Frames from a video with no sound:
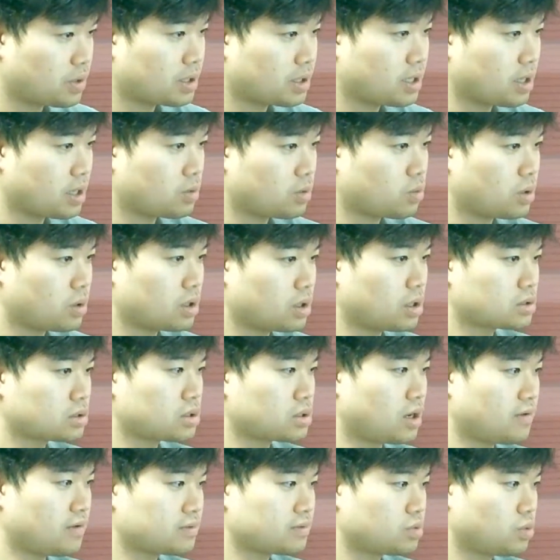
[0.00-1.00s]
delivery,
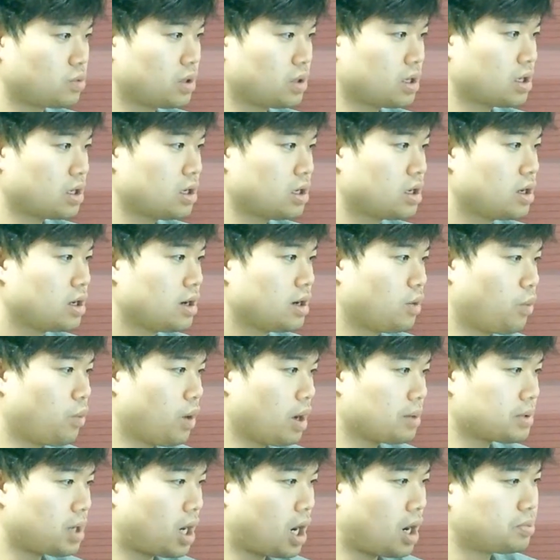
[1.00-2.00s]
network
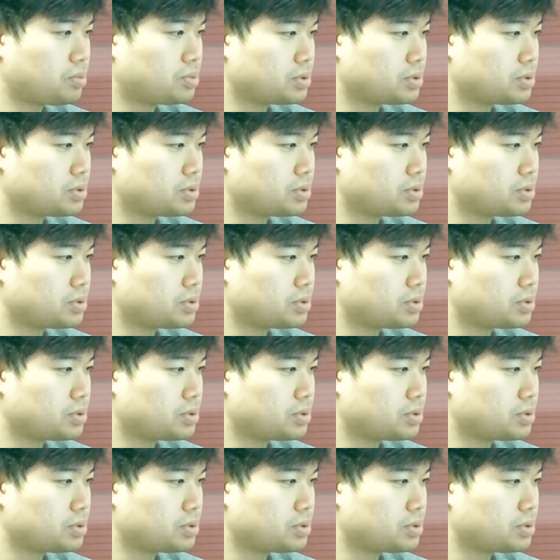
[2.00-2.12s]
software,